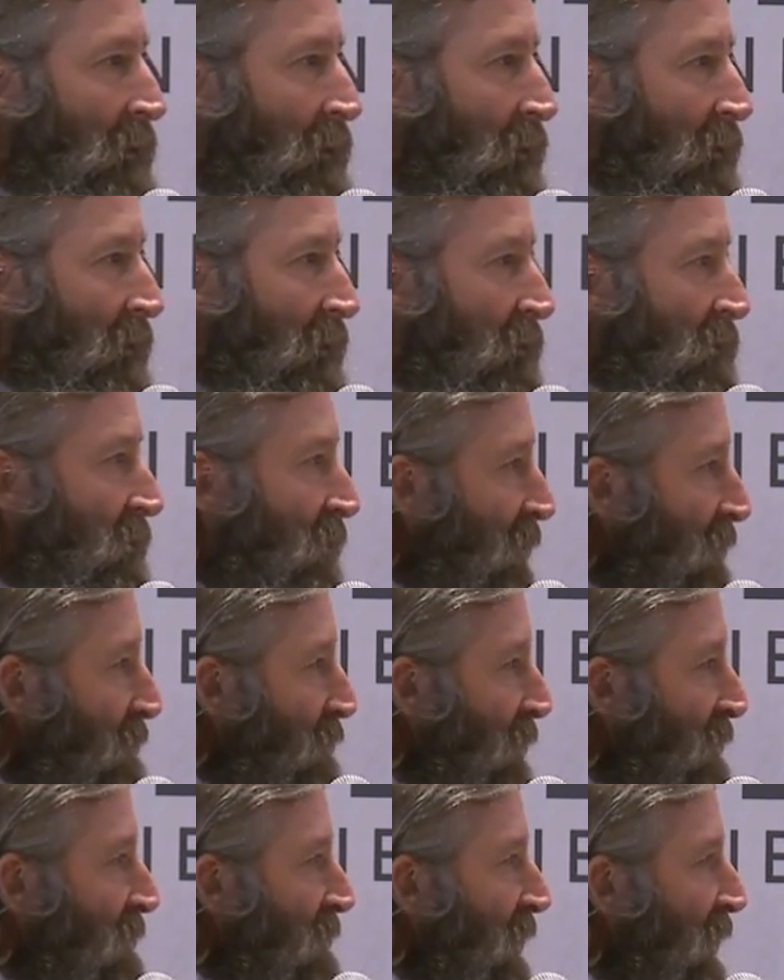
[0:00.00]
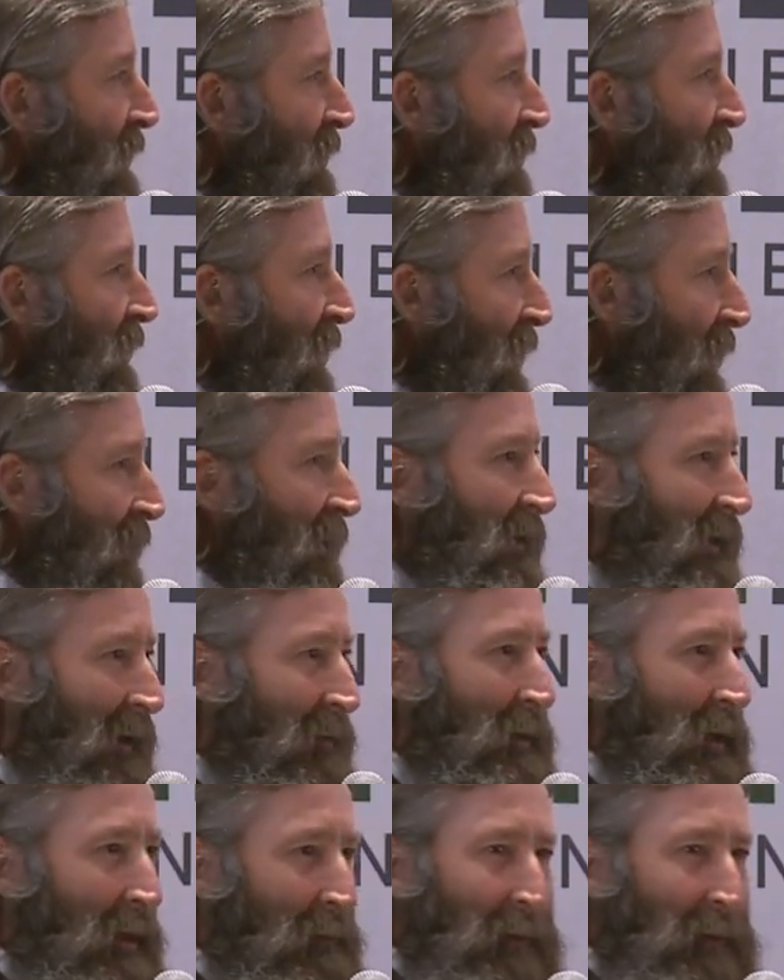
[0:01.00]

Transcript: And then six months later, you're like, damn it,